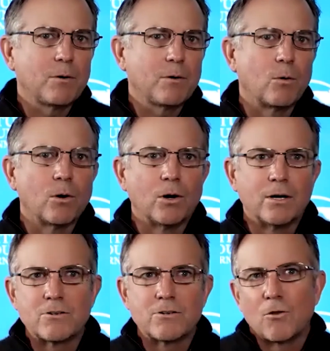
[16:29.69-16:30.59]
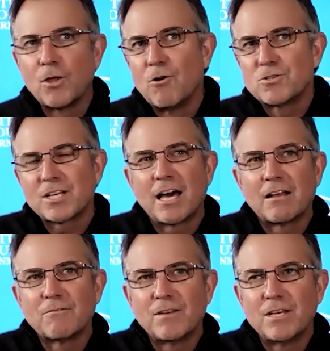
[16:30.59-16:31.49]
or are those kind
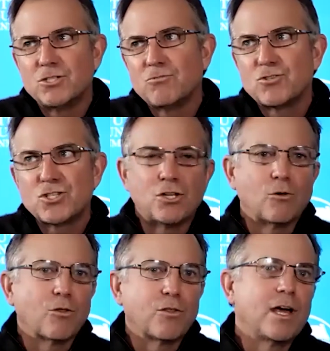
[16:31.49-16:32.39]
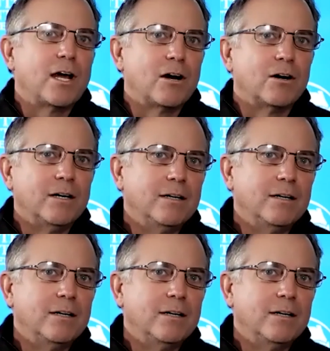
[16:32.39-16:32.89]
of issues still there